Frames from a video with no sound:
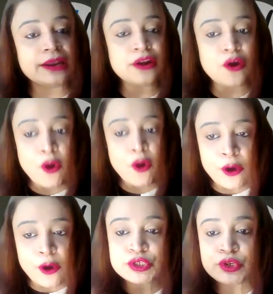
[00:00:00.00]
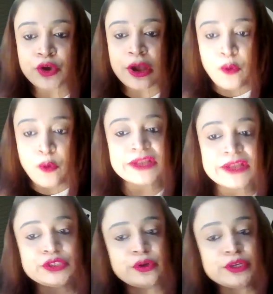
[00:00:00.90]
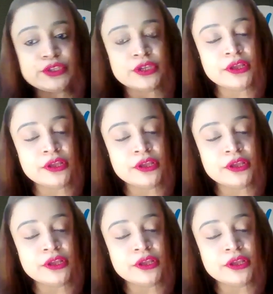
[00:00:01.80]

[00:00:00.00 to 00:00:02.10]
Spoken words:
are also open source.